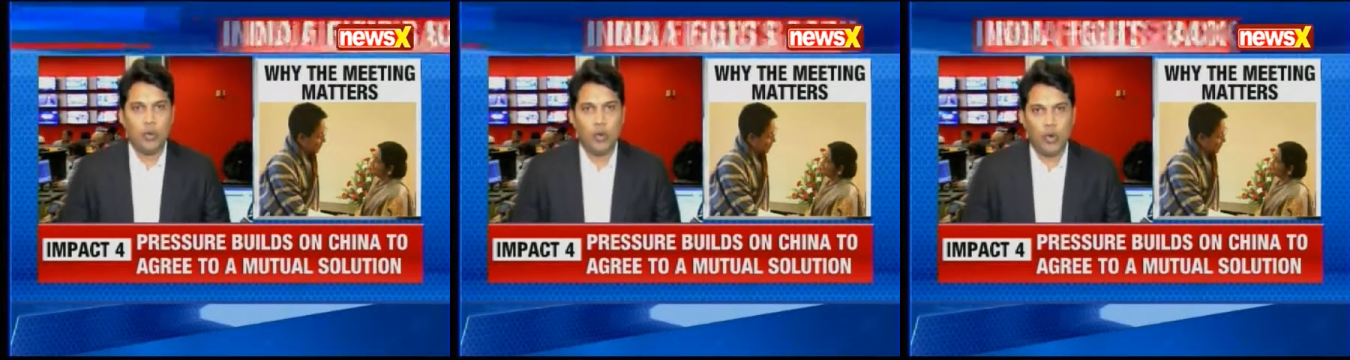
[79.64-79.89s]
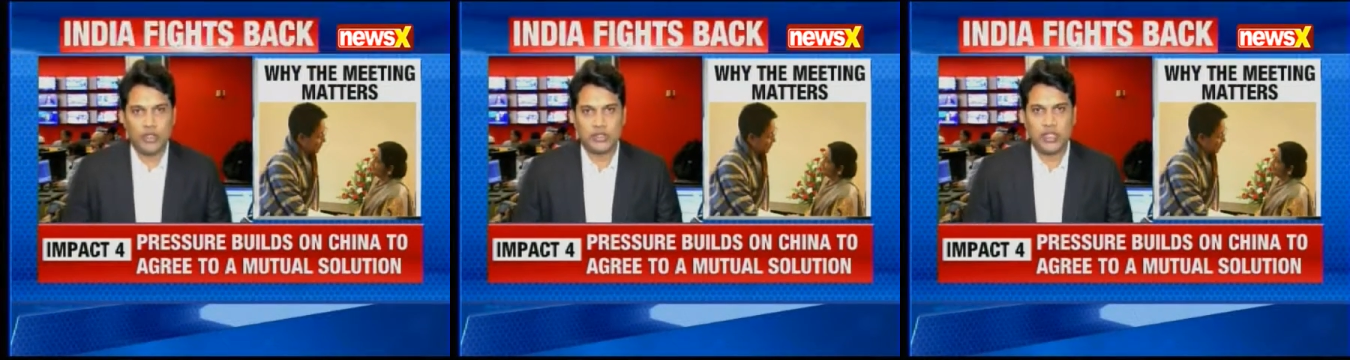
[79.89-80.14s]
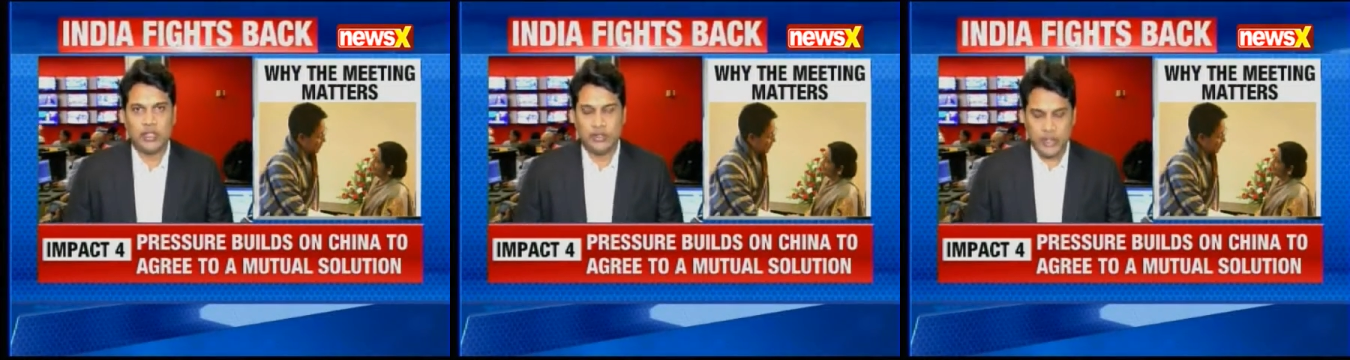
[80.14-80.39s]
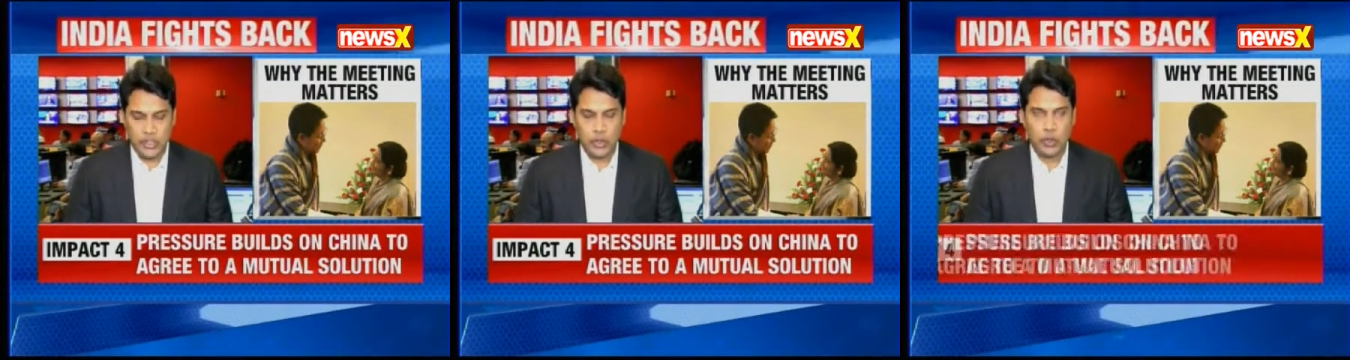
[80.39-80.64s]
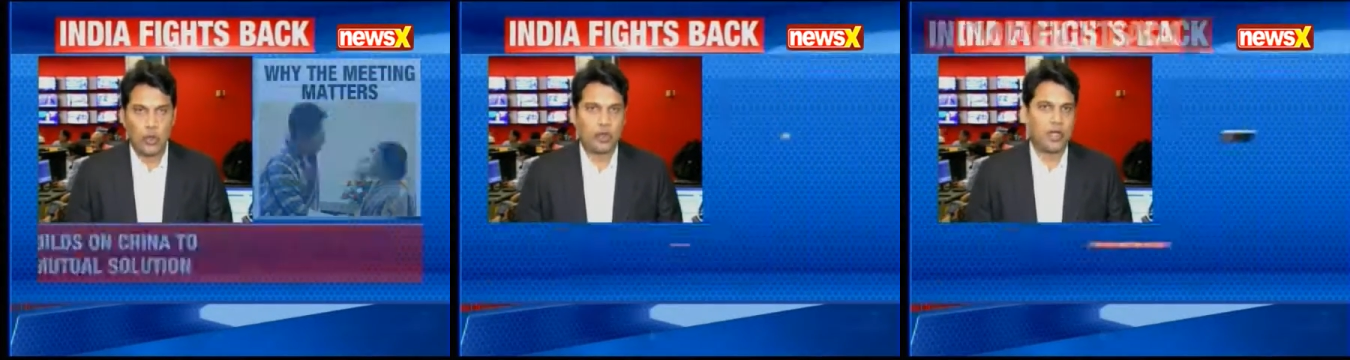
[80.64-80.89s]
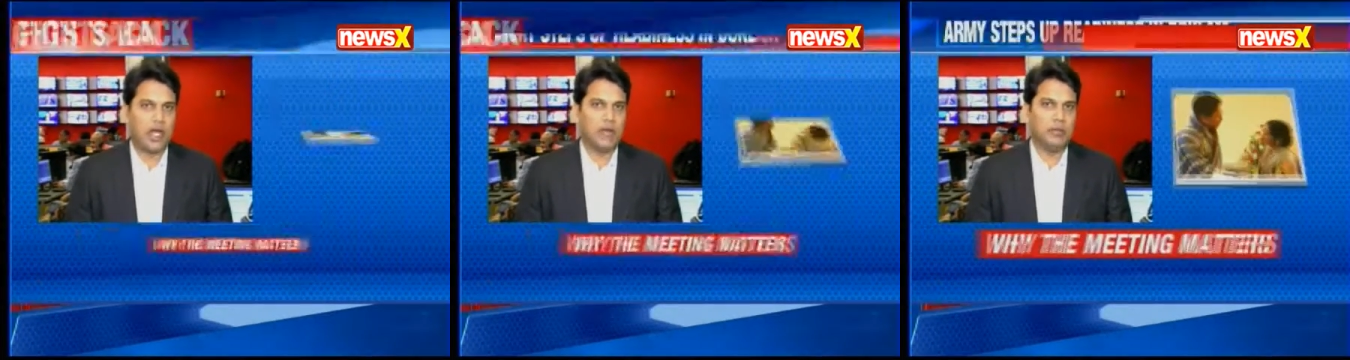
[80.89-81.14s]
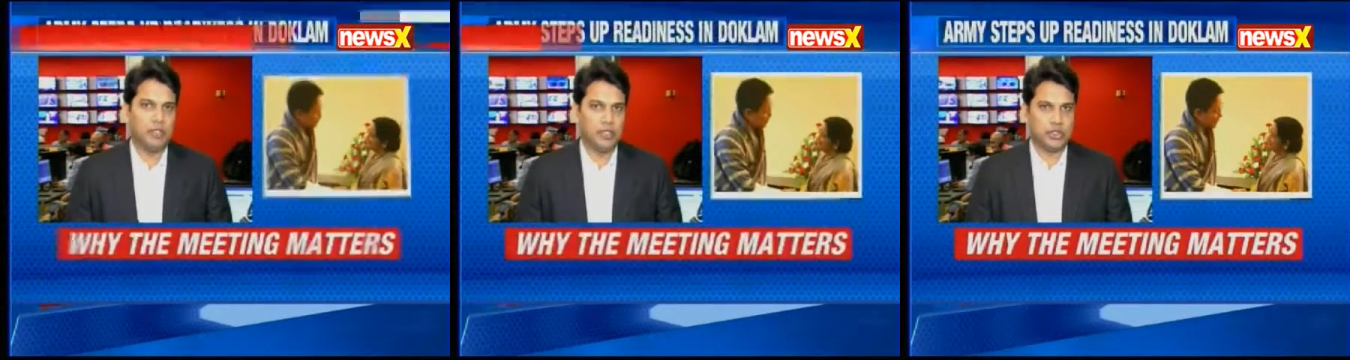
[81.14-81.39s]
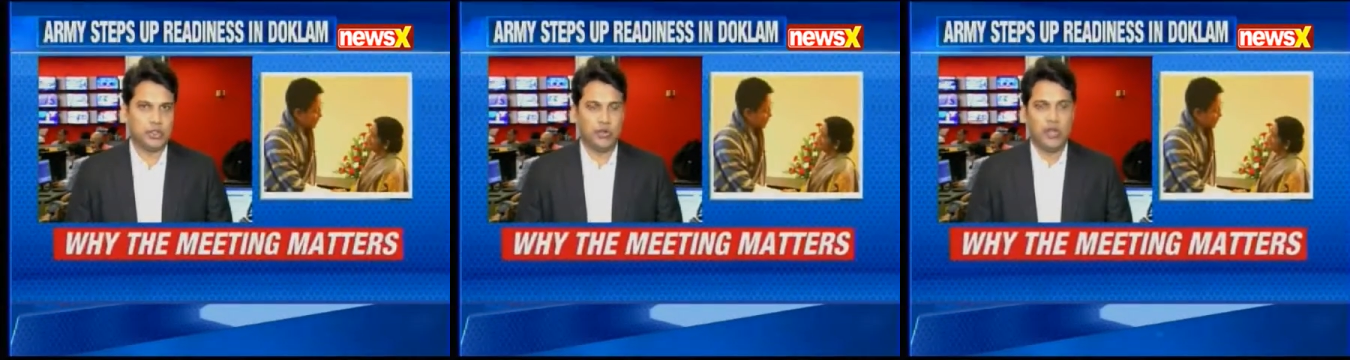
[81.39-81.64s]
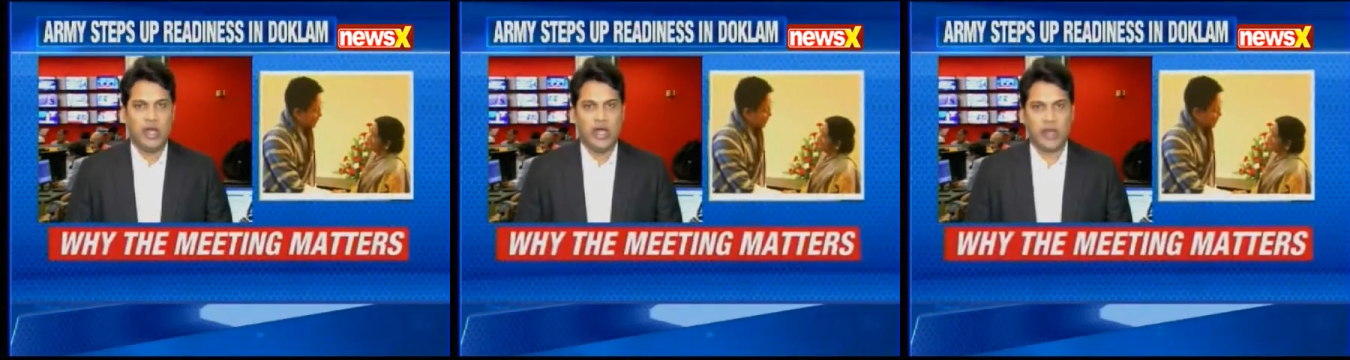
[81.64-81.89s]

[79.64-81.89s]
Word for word: was the Doklam issue.